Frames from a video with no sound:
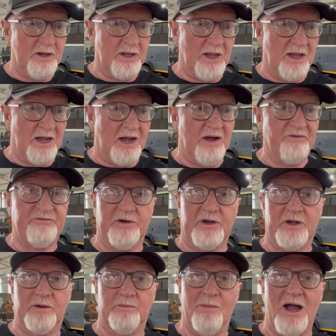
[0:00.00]
our
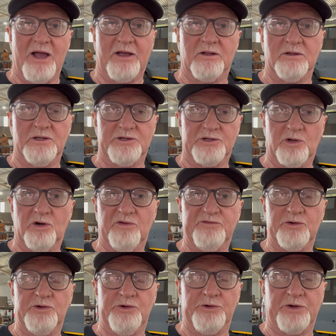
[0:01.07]
friend Michael and
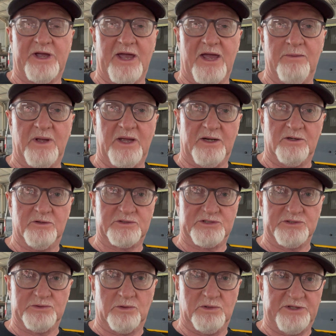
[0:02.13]
Glovo, who came and
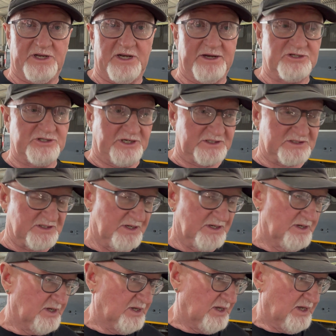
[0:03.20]
looked at all the electrics.
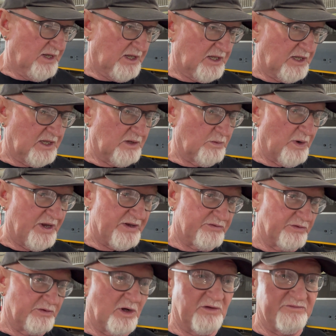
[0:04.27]
He went
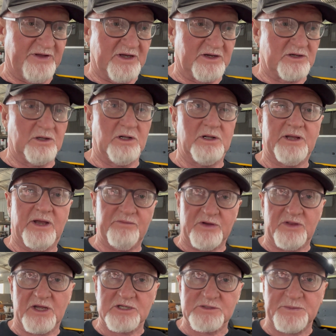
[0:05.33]
through the whole vehicle,
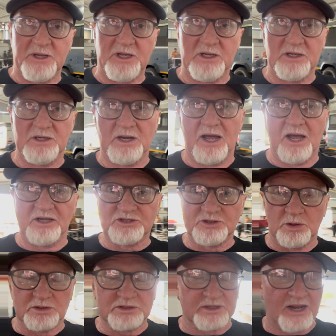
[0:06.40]
everything has been
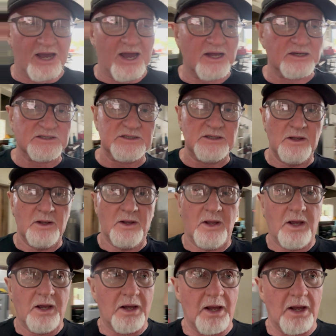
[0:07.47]
sorted out,
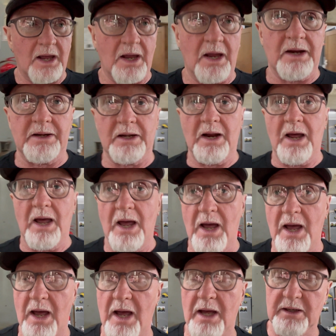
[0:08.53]
and
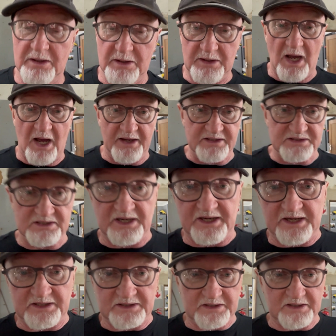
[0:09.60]
he
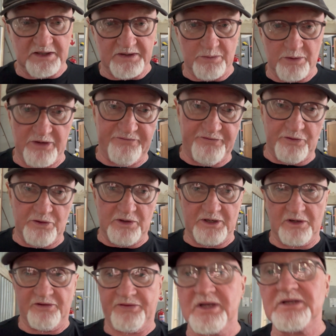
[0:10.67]
said there were a few
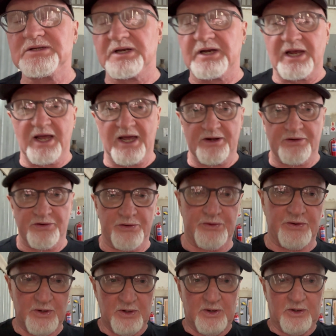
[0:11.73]
little things that he had to
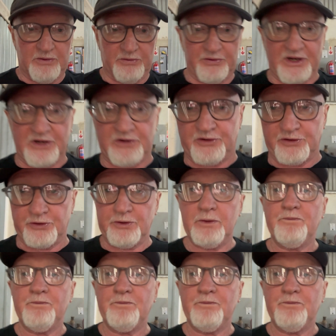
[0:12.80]
redo.